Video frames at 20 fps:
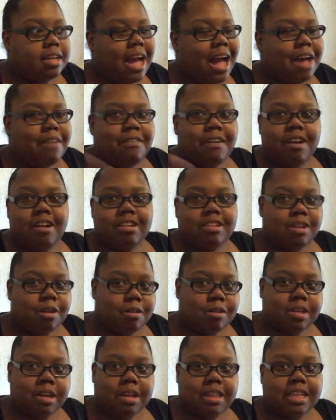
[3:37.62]
I've already
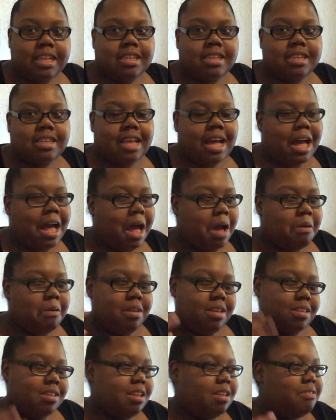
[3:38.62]
told y'all this. I
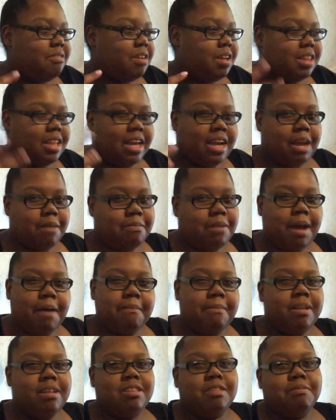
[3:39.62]
always felt like I'm
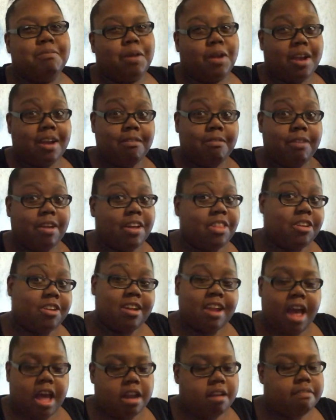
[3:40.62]
not meant to work a regular
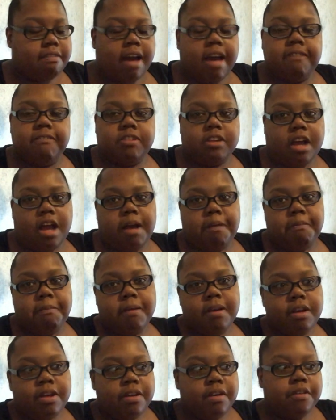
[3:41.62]
9-to-5 job
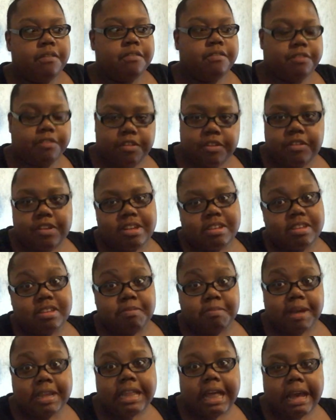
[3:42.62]
for the rest
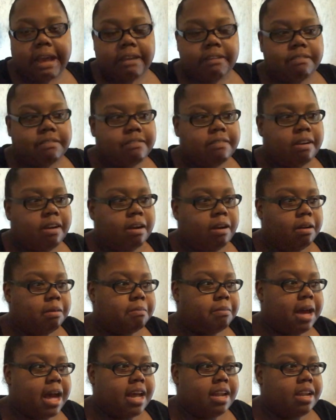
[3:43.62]
of my life.
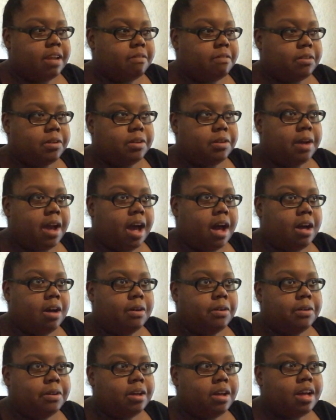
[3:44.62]
I never knew
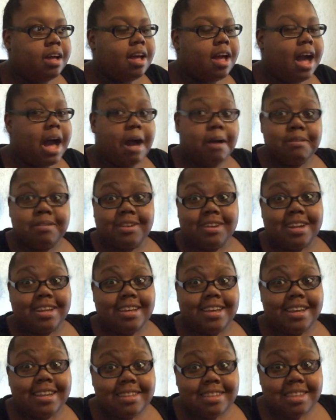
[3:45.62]
how I was going to
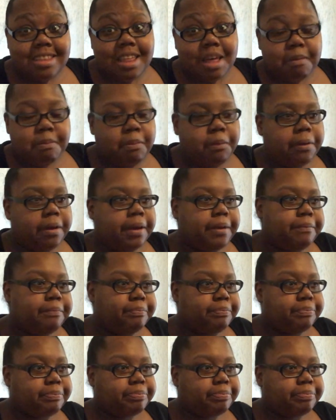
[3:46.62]
get to that point.